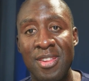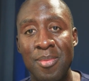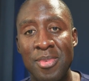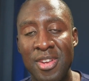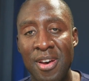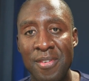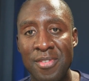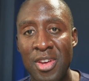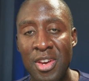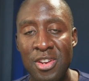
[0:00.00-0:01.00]

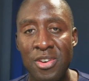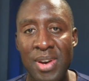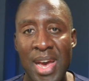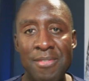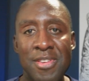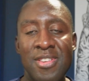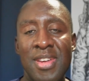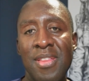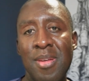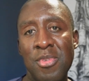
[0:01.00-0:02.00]
themselves. You don't have to
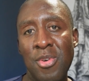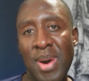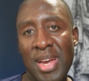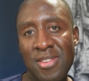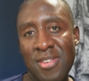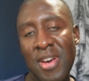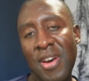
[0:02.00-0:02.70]
sell them twice.